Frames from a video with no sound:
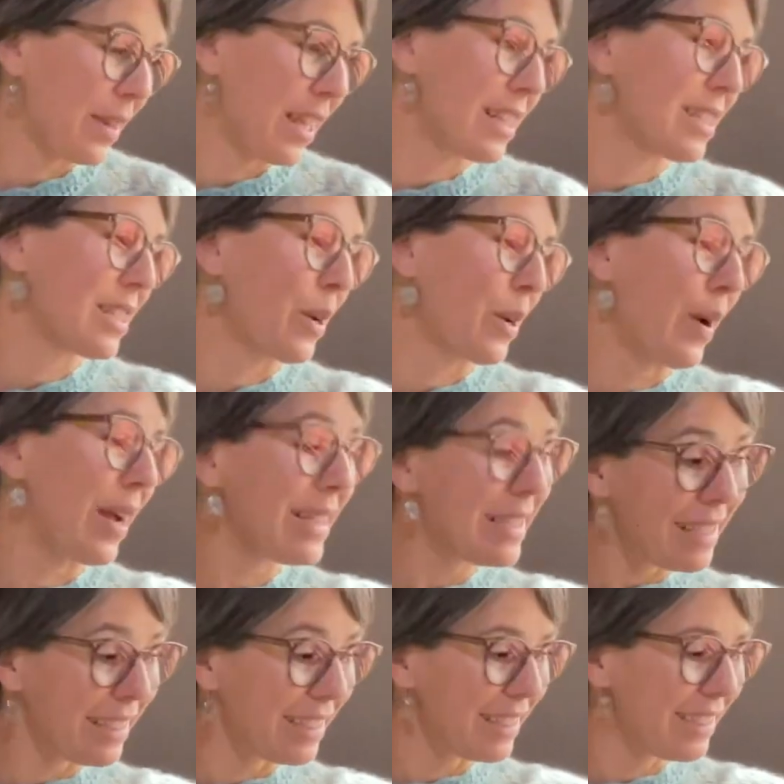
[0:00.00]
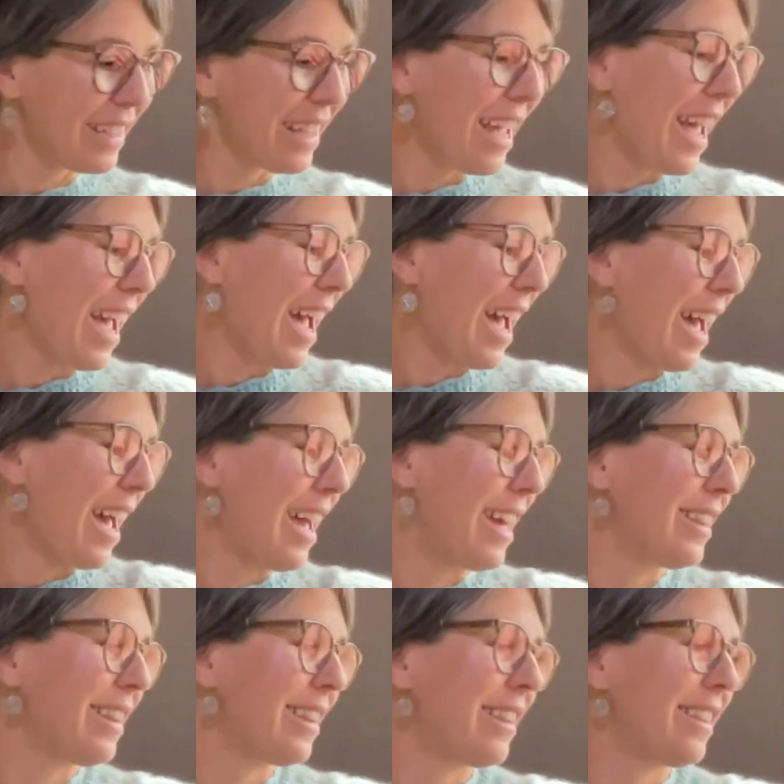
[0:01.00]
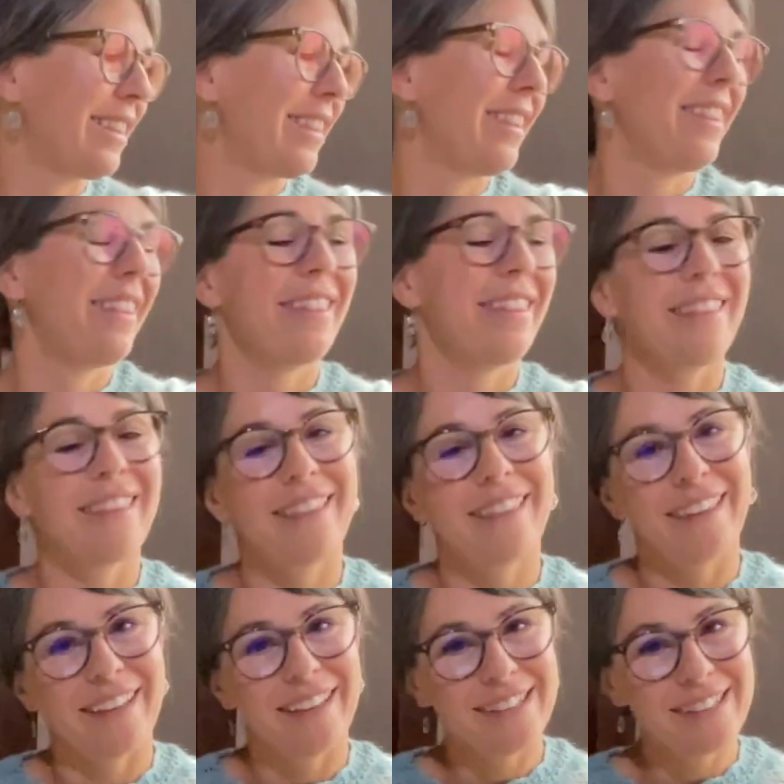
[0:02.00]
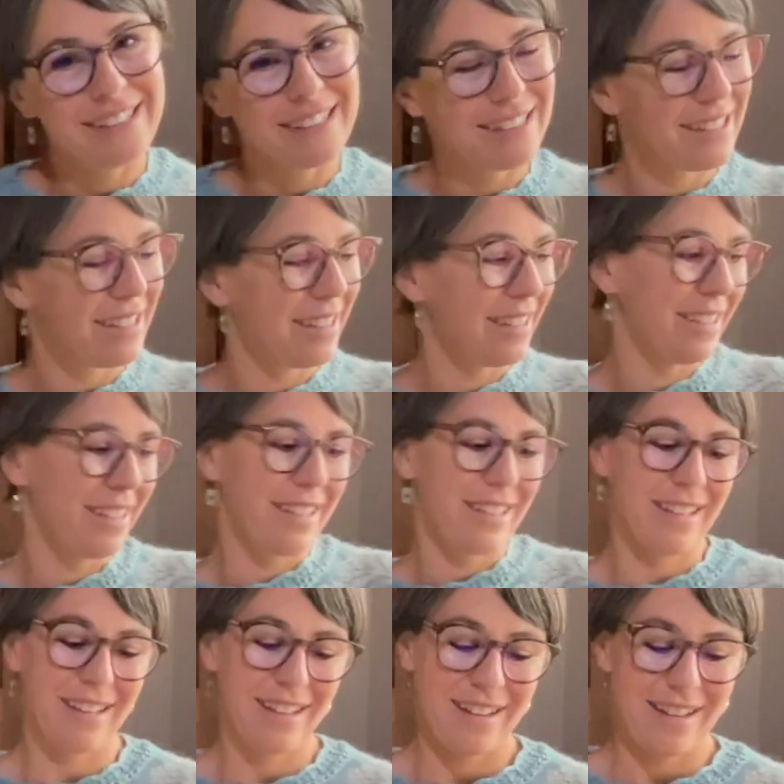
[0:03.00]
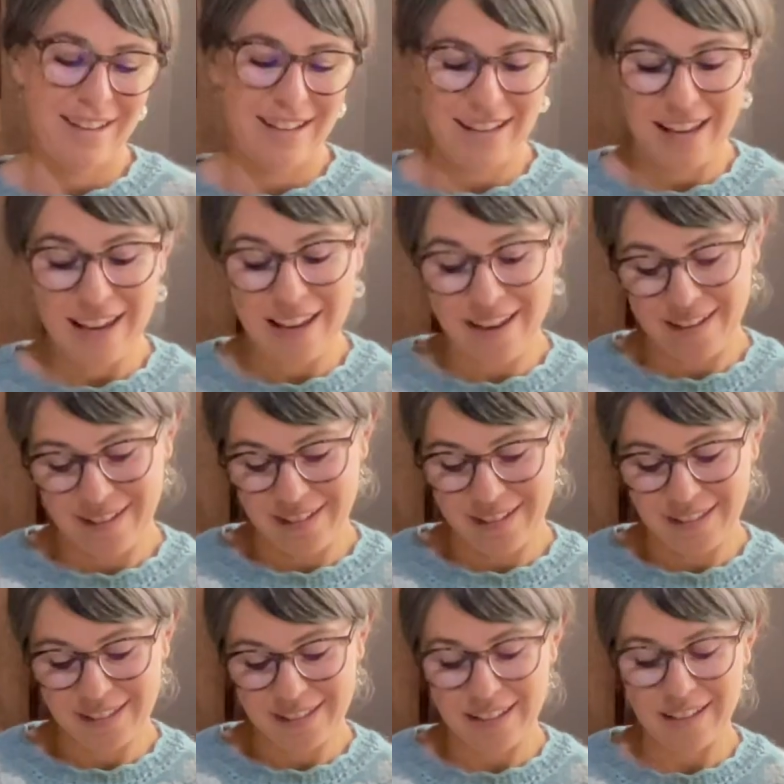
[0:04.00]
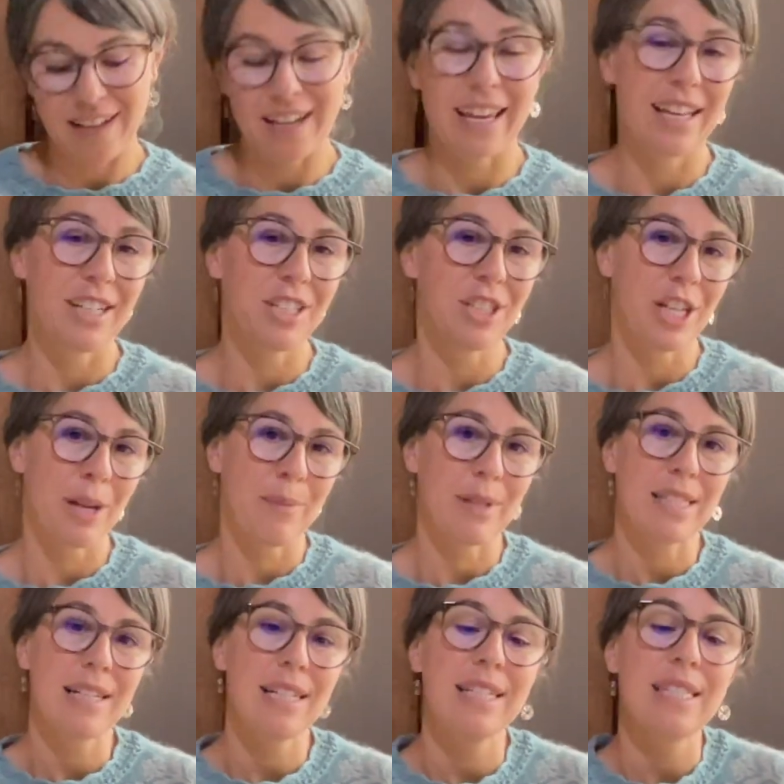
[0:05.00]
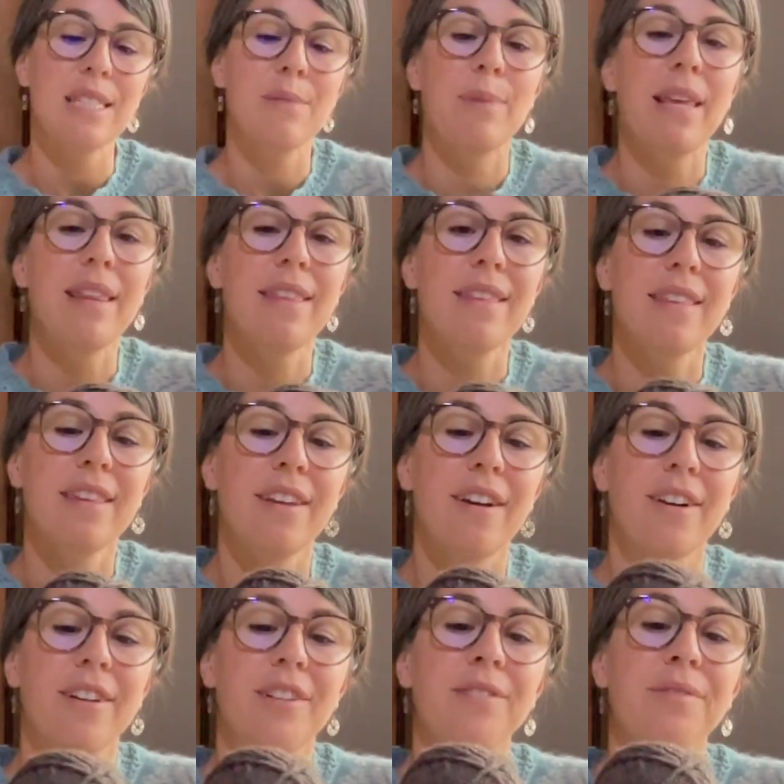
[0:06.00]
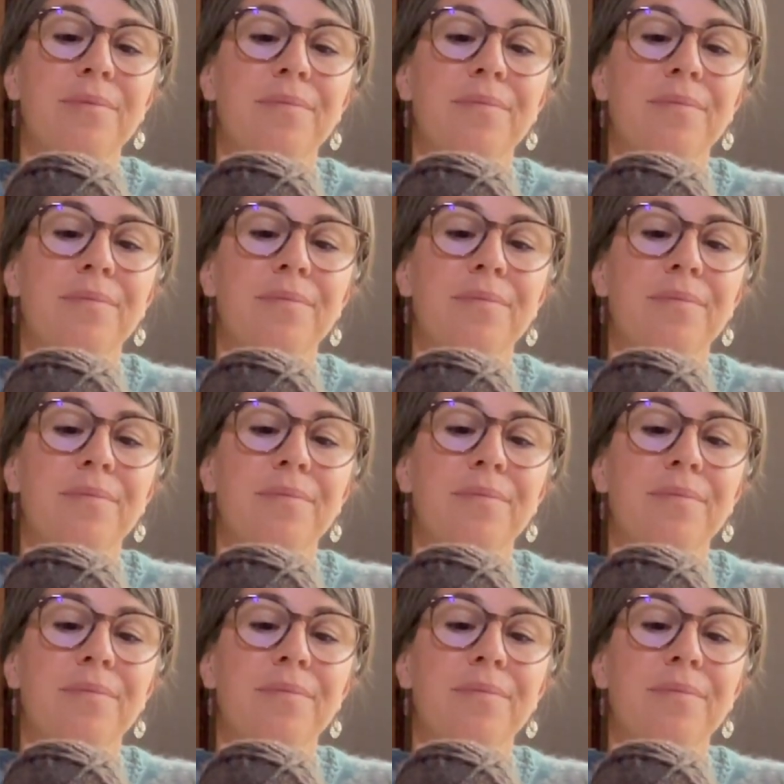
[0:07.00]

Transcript: So I did. And this is, again, Jamieson and Smith yarn.